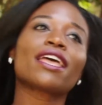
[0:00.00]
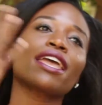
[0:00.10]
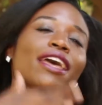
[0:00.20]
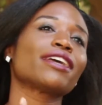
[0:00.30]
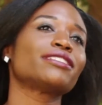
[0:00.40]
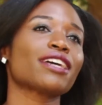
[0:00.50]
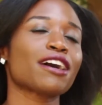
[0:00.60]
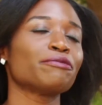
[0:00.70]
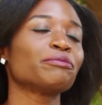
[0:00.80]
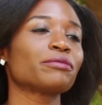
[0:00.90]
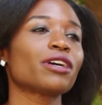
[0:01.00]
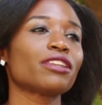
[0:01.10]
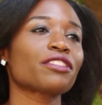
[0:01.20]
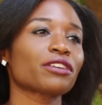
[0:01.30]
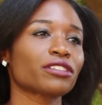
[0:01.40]
And
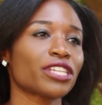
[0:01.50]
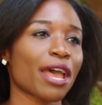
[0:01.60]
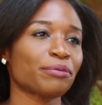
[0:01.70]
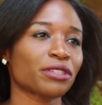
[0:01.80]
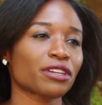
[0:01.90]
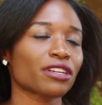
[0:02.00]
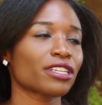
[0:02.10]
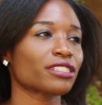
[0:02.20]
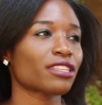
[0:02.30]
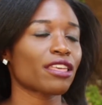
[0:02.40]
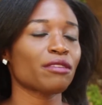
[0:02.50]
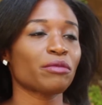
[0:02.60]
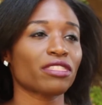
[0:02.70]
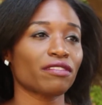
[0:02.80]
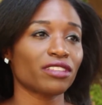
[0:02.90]
another chapter is the
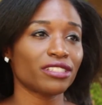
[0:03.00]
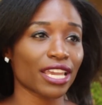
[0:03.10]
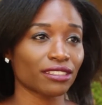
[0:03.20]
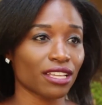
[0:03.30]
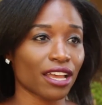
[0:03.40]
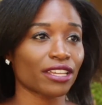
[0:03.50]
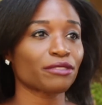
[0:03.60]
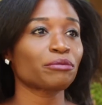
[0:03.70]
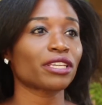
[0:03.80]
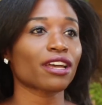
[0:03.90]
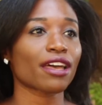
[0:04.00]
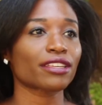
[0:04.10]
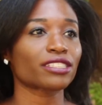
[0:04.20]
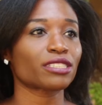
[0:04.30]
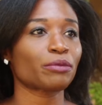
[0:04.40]
myth of the deadline,
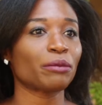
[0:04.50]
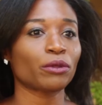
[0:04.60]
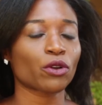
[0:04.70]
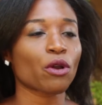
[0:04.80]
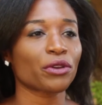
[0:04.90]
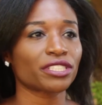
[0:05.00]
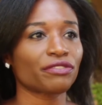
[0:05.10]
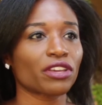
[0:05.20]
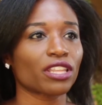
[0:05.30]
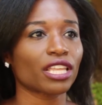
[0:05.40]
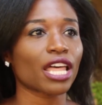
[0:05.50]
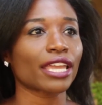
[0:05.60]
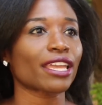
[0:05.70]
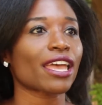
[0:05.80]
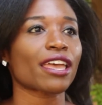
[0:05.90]
because people are always feeling like,